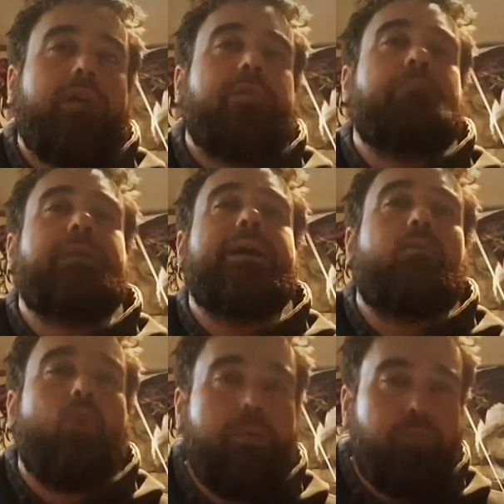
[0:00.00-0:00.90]
on the
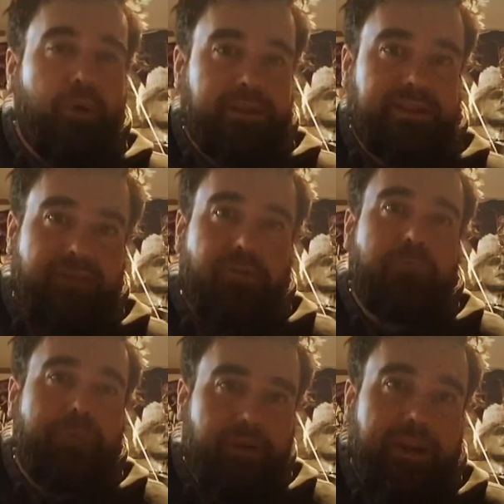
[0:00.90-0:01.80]
big
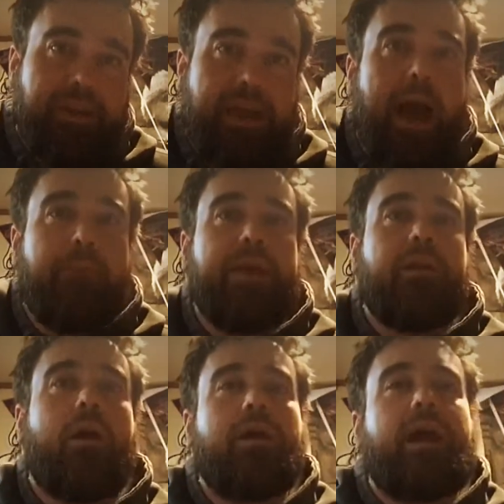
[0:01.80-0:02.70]
1.7 billion
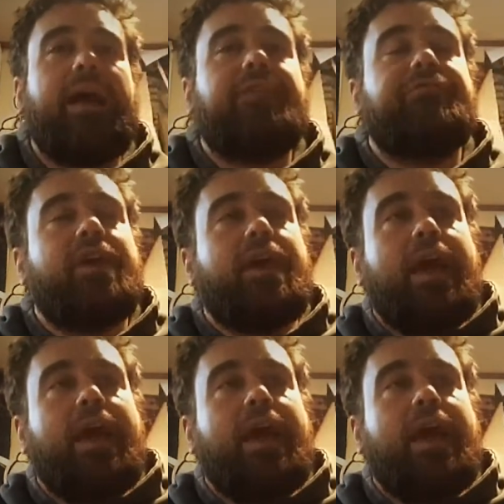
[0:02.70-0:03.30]
comment archive,